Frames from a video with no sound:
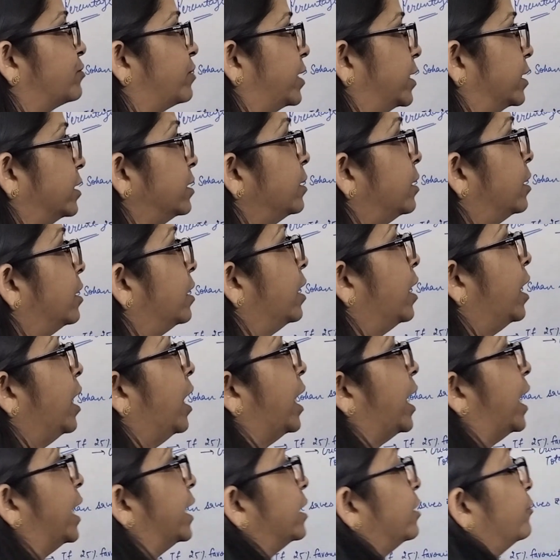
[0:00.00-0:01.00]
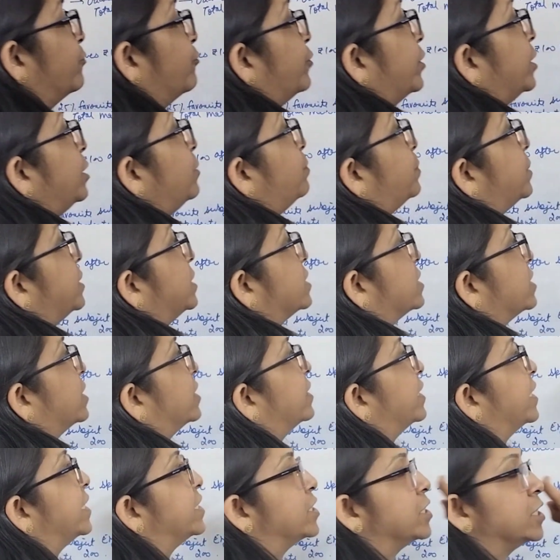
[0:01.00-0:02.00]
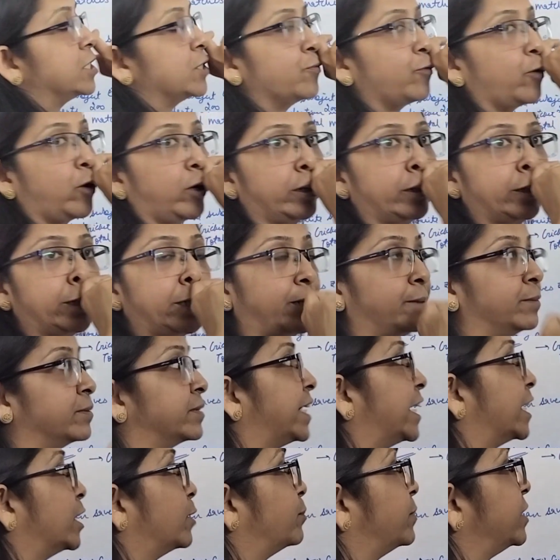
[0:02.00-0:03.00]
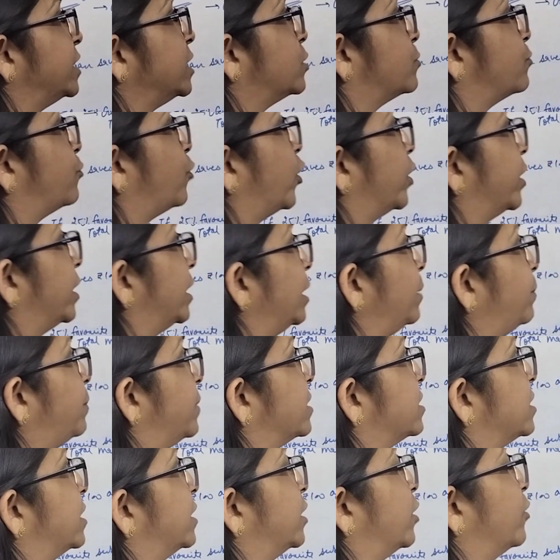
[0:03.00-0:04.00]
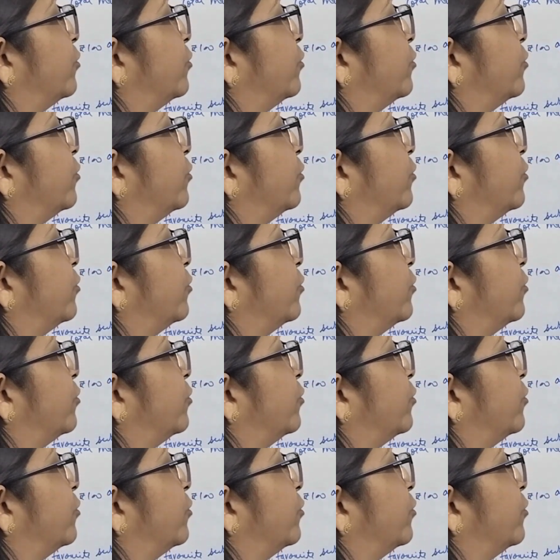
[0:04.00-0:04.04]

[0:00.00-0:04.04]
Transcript: won, and win percentage is 40. That means 40%